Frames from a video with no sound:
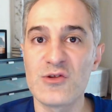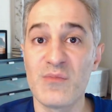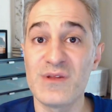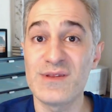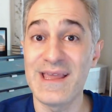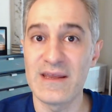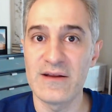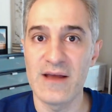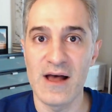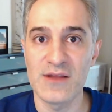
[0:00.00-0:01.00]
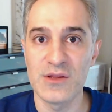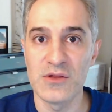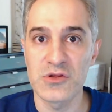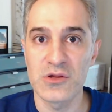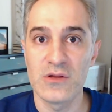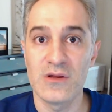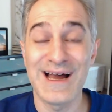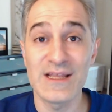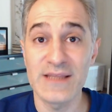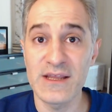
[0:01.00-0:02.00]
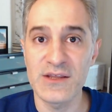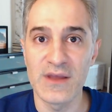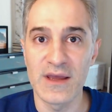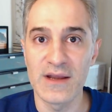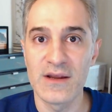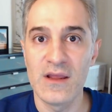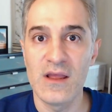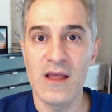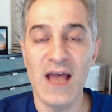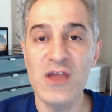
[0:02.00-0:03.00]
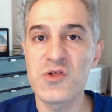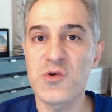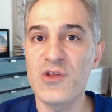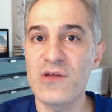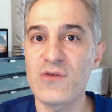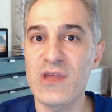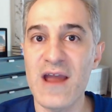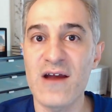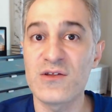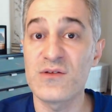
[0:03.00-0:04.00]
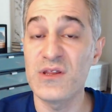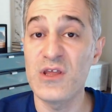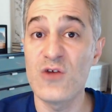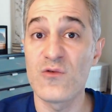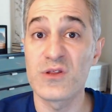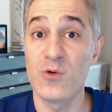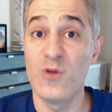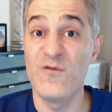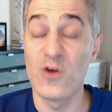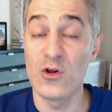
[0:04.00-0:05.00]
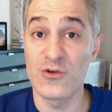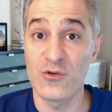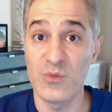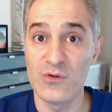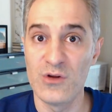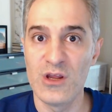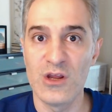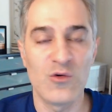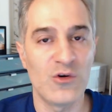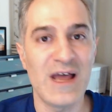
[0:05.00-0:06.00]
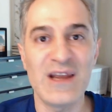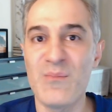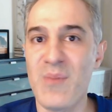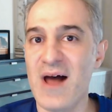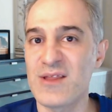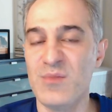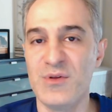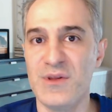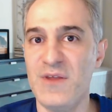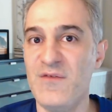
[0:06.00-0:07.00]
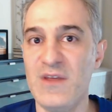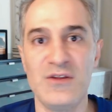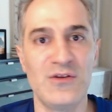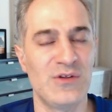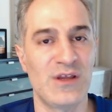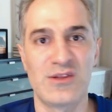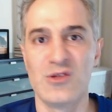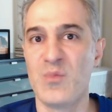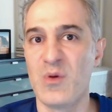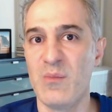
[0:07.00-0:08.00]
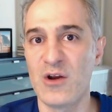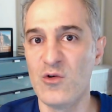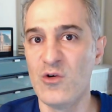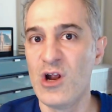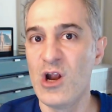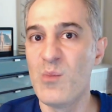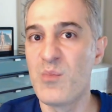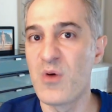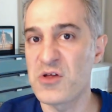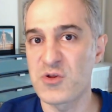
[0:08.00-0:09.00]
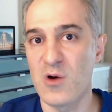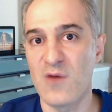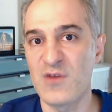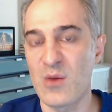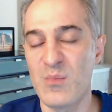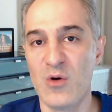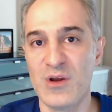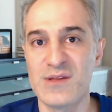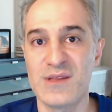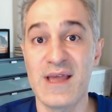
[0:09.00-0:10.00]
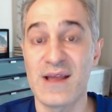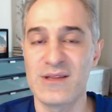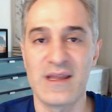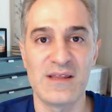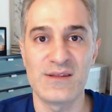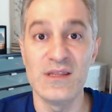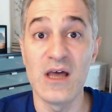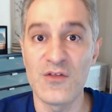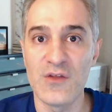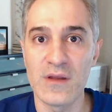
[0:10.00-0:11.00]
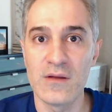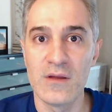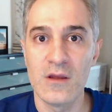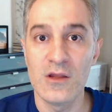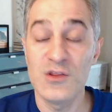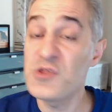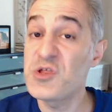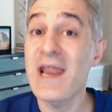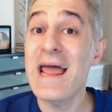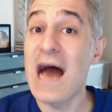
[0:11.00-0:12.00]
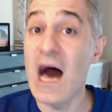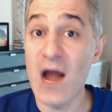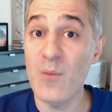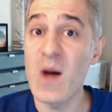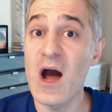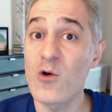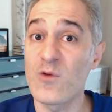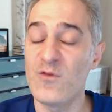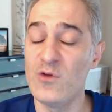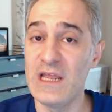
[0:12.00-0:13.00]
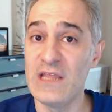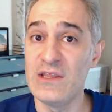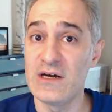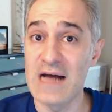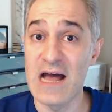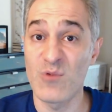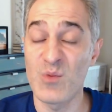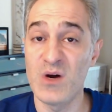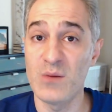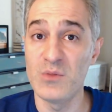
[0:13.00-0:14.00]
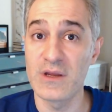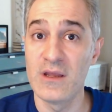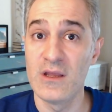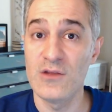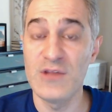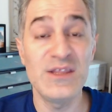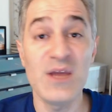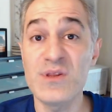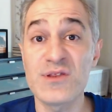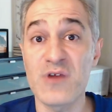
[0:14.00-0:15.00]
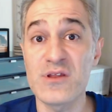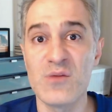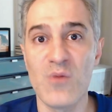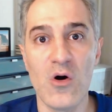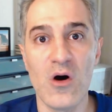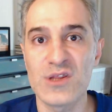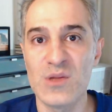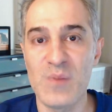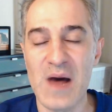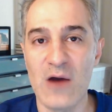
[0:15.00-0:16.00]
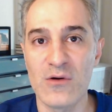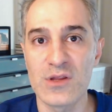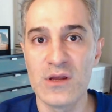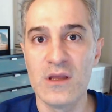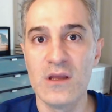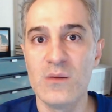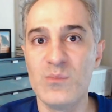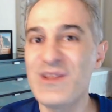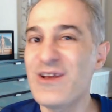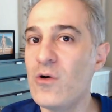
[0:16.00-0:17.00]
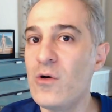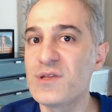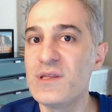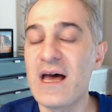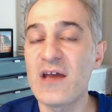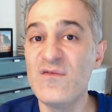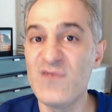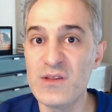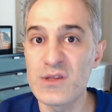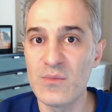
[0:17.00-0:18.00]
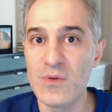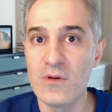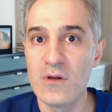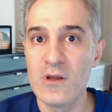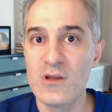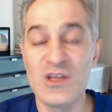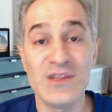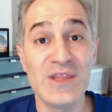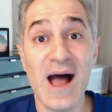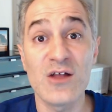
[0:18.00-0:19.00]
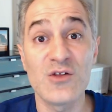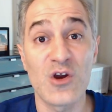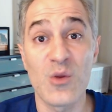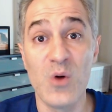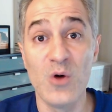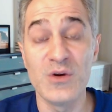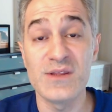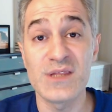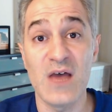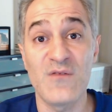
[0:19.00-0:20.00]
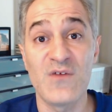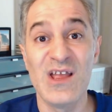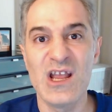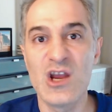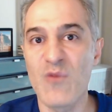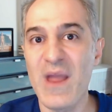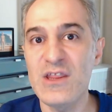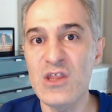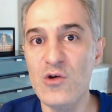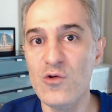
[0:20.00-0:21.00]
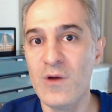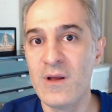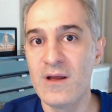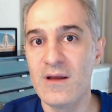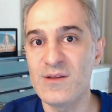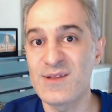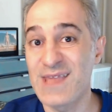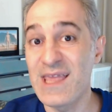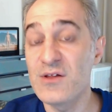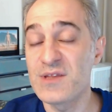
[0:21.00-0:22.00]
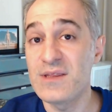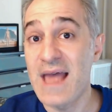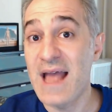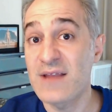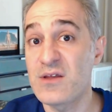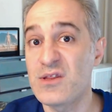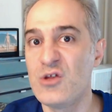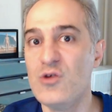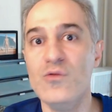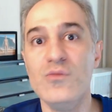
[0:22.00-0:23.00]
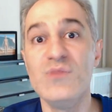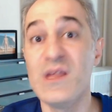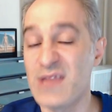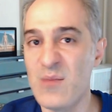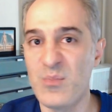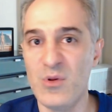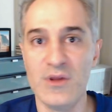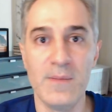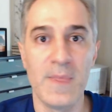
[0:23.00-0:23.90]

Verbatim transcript: is taken hostage. I like that. I enjoy the characters and heroes who are vulnerable, who are not impossible to defeat, you know, like Superman, who brush off their opponent's attacks like it's nothing. The Jedi are powerful in the High Republic. They demonstrate some awesome powers, but they're also not invincible. The Nihil, their opponents, have great new skills and tactics to disable them.